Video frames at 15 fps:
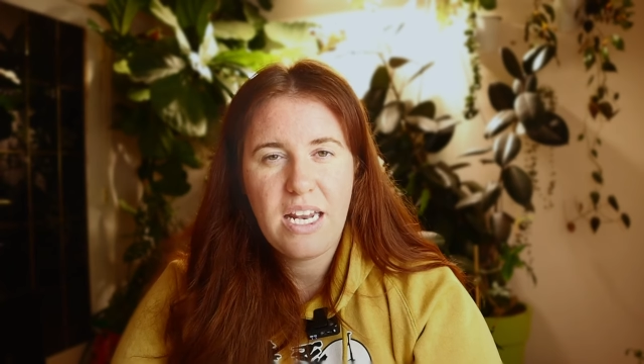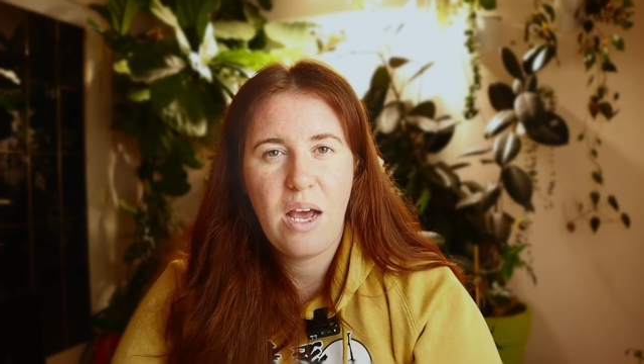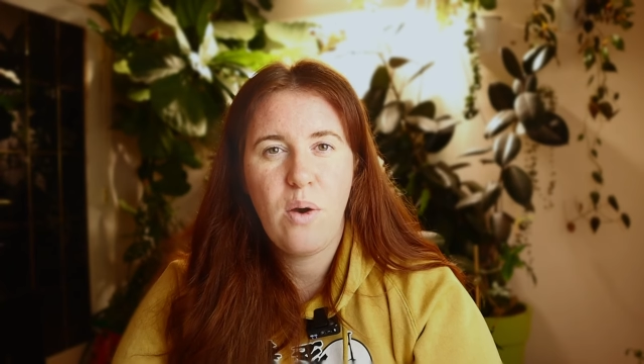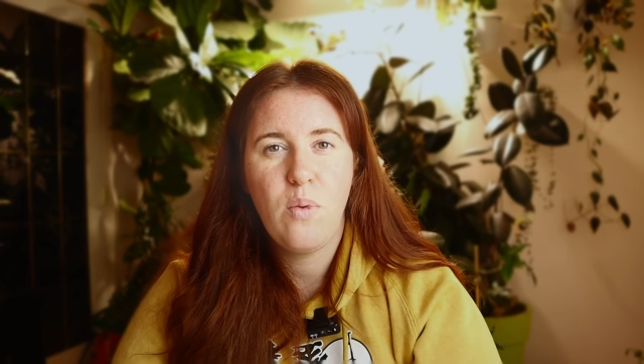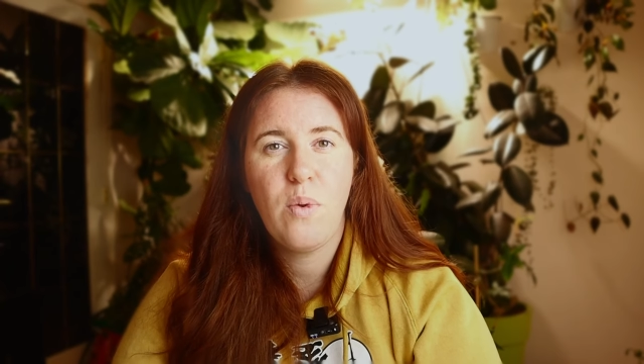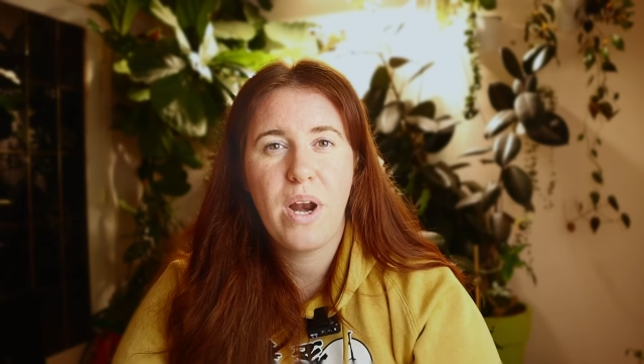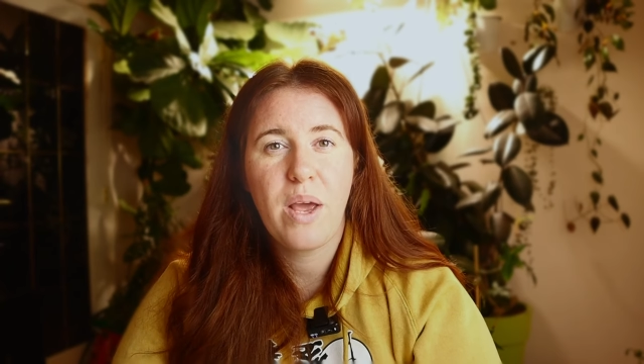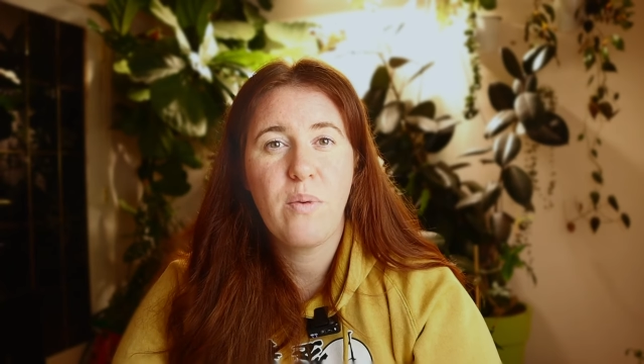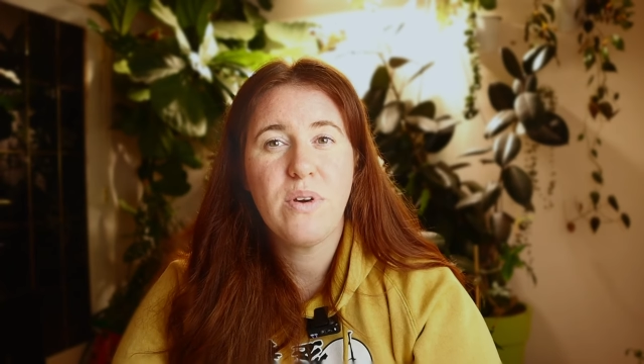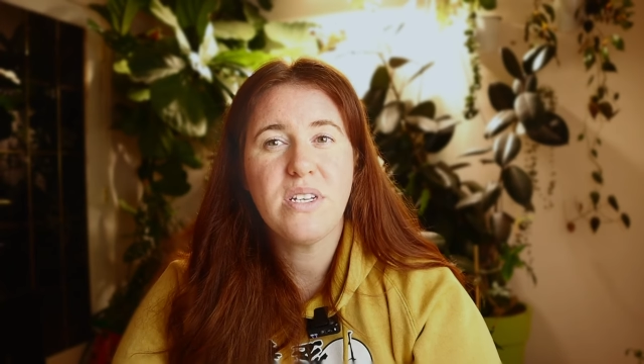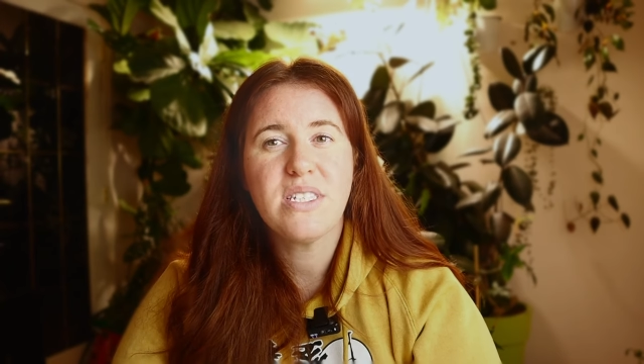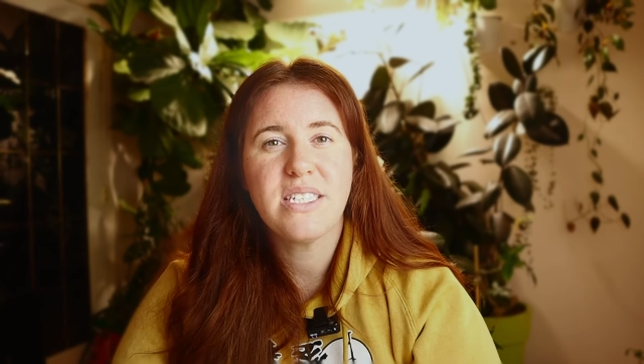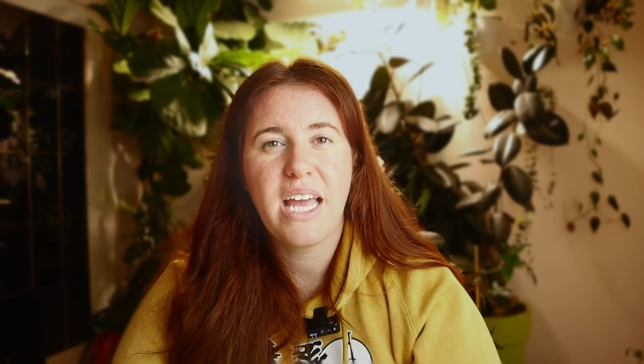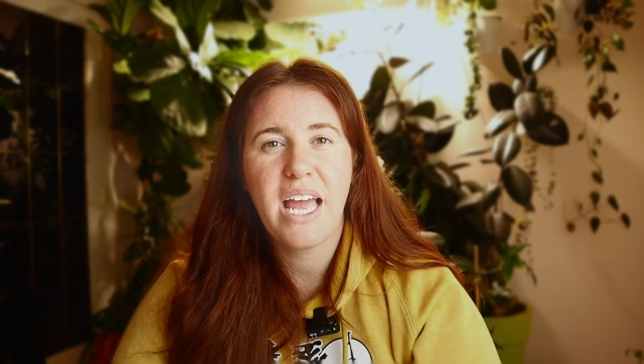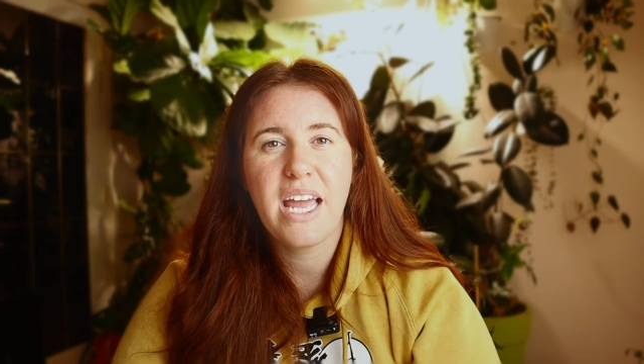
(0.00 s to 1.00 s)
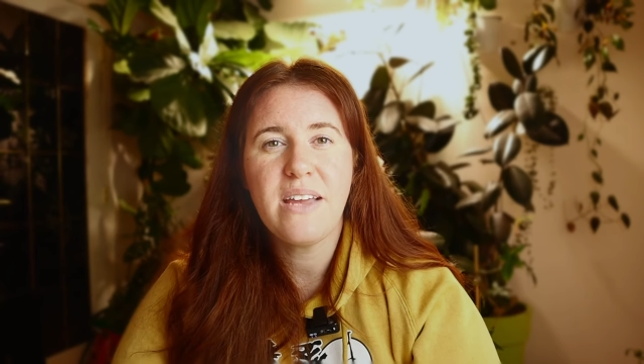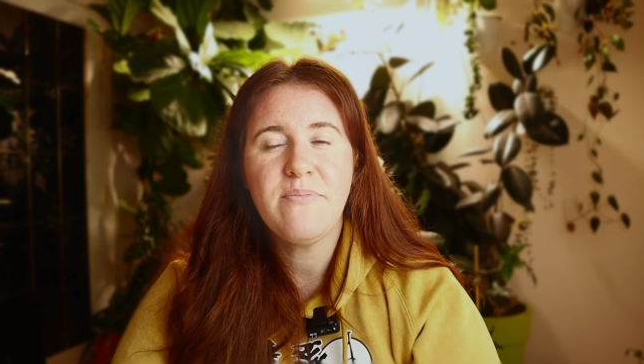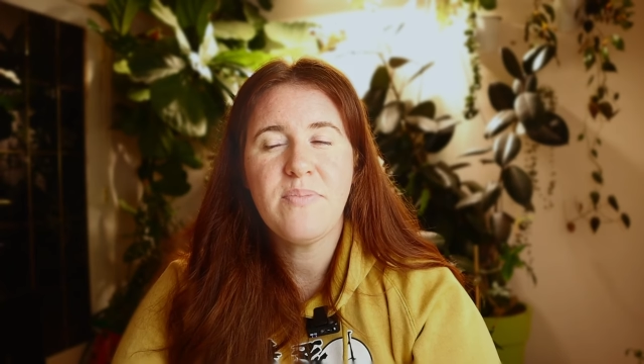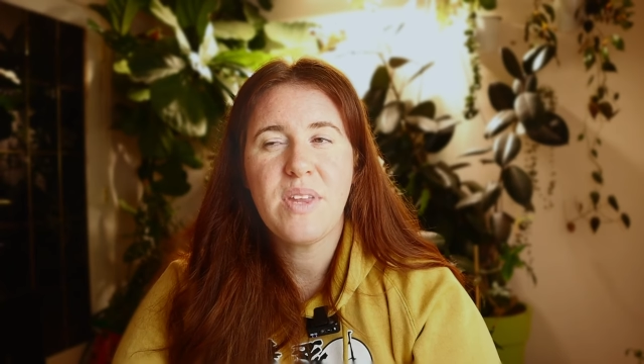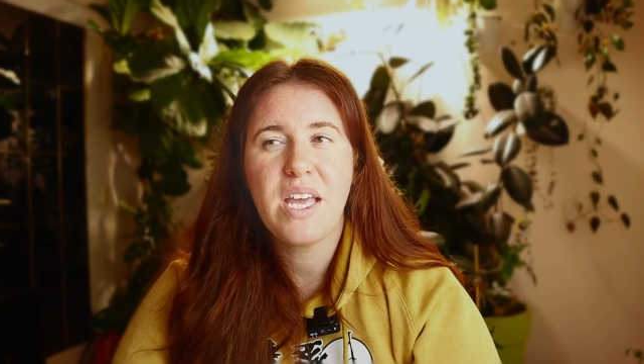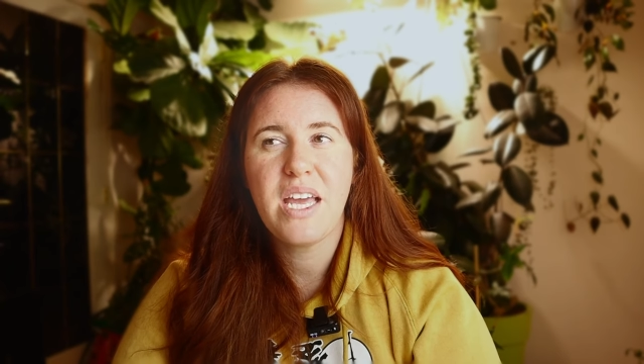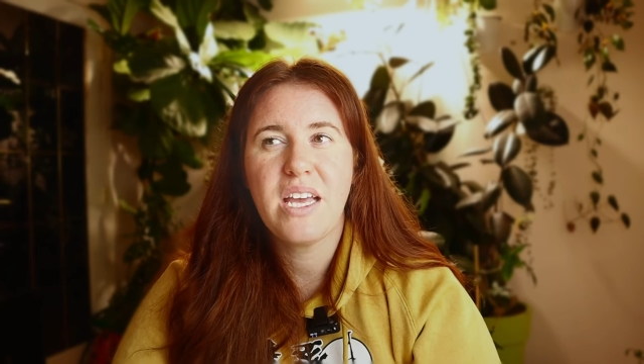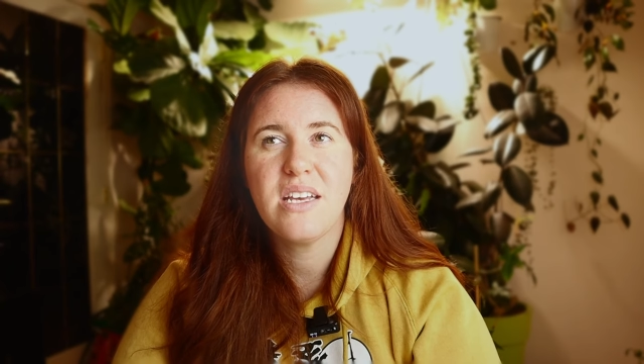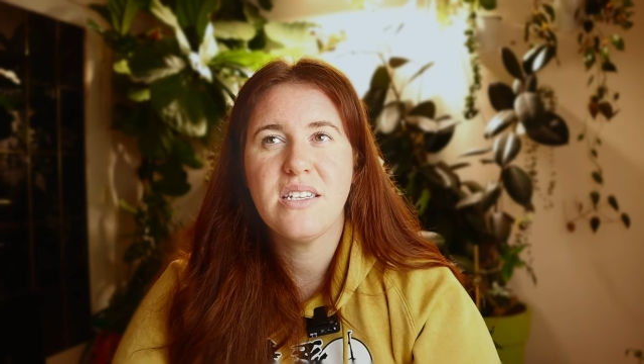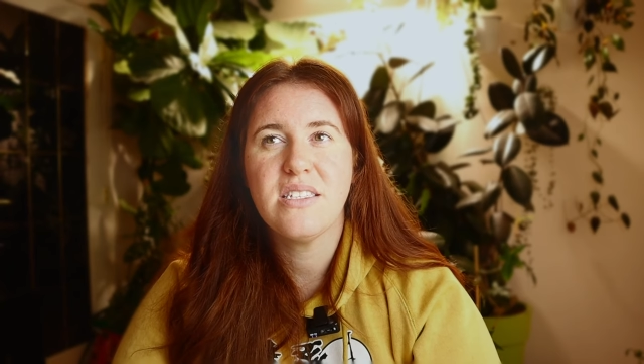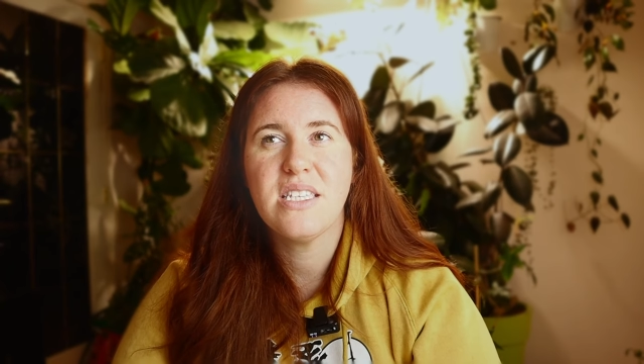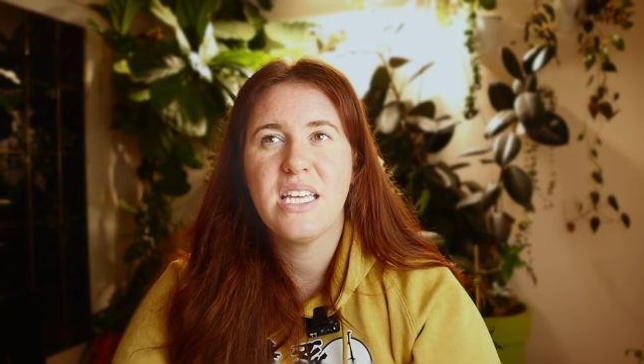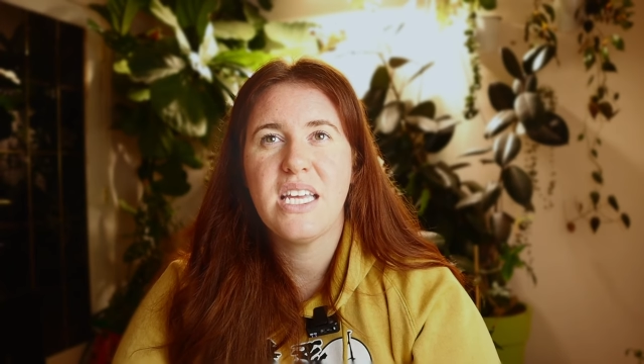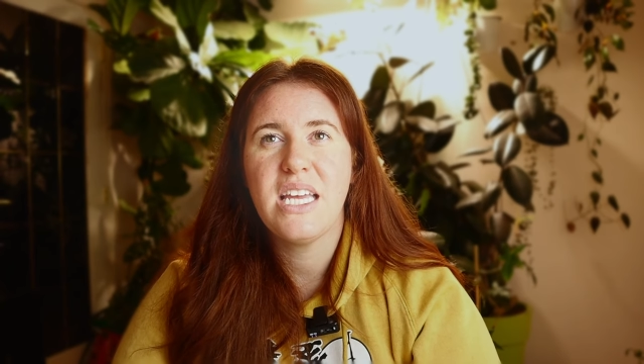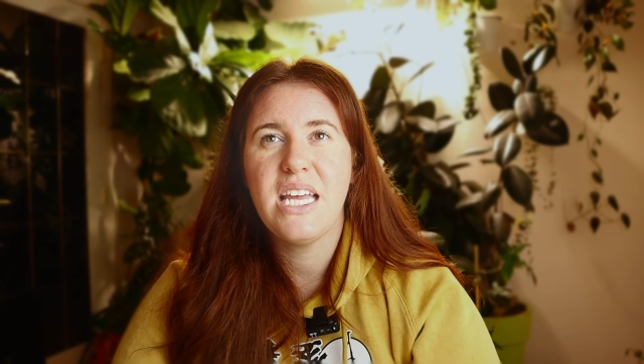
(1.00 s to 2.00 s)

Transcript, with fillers: Now, what I will say is